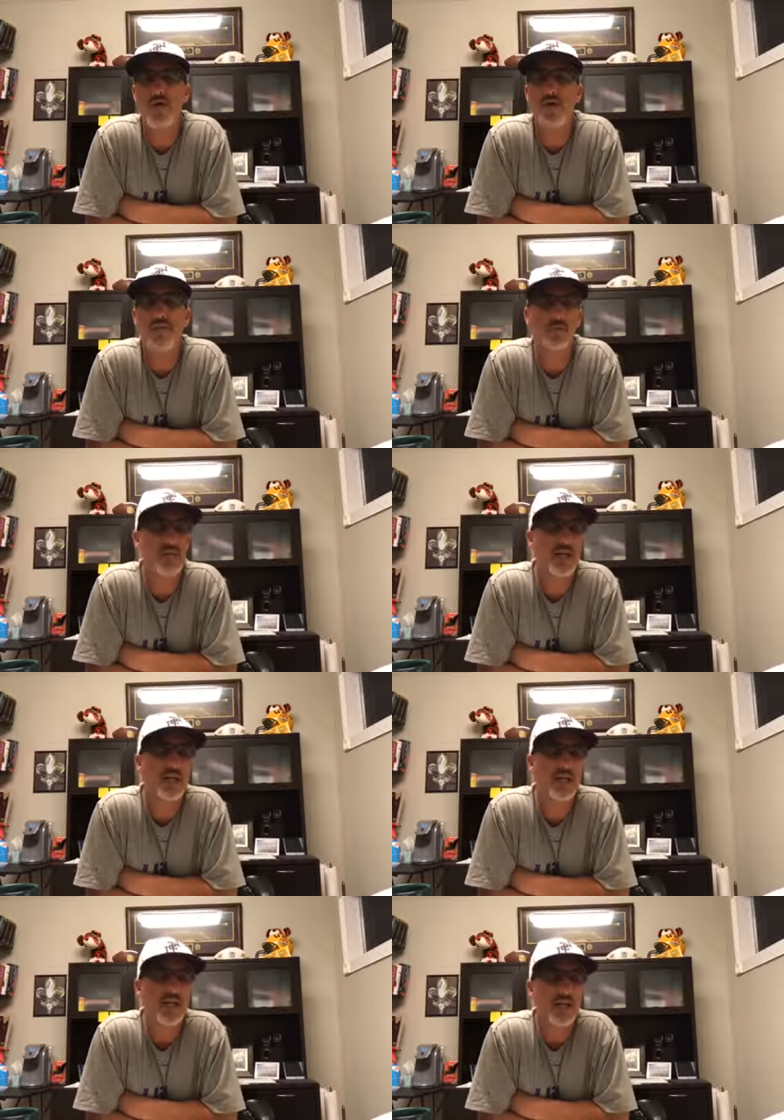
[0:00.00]
with it,
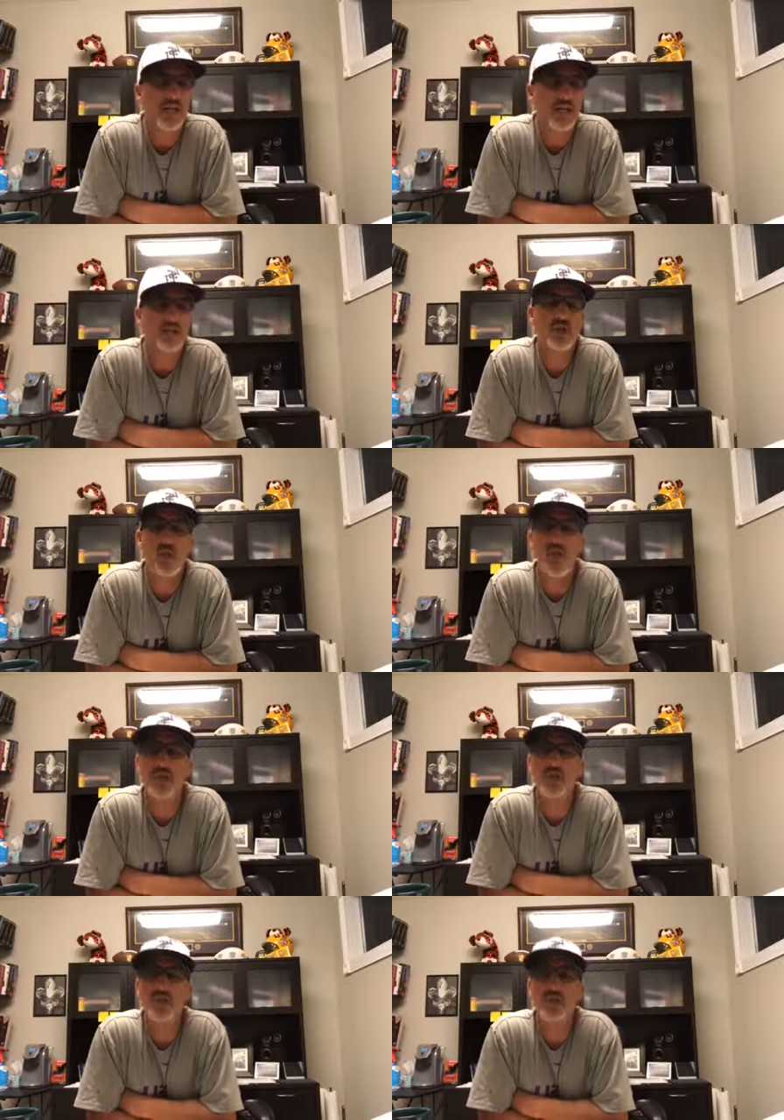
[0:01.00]
but it's
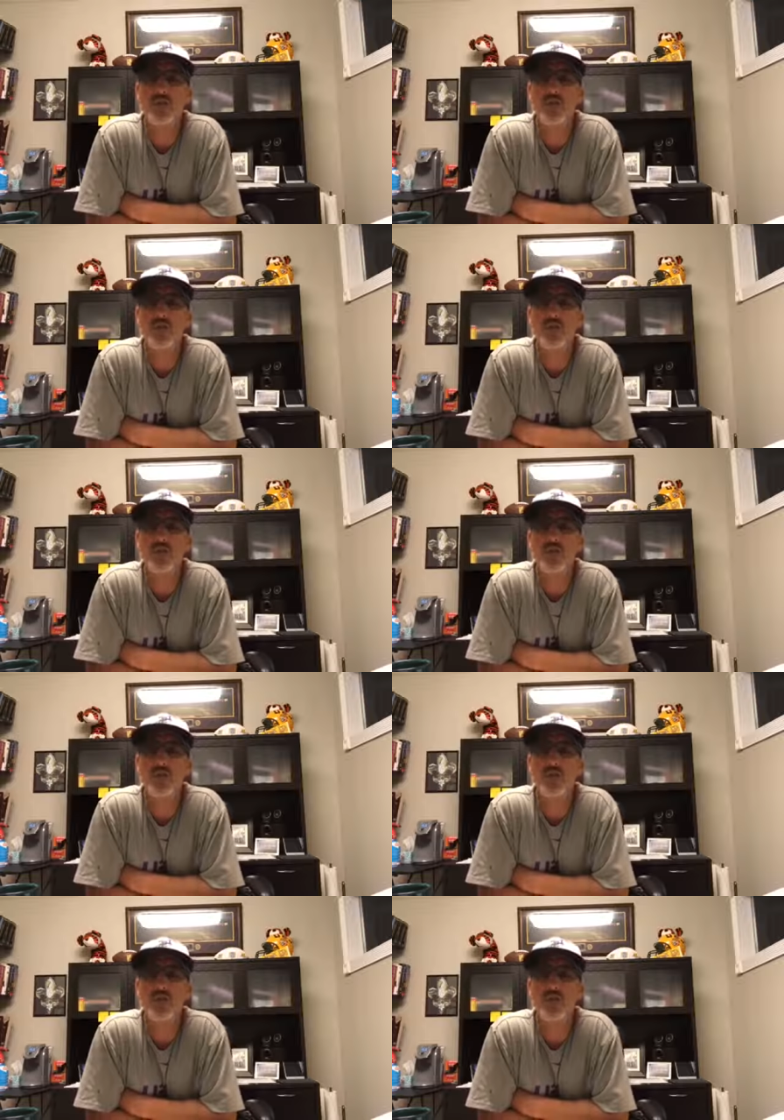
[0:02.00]
causing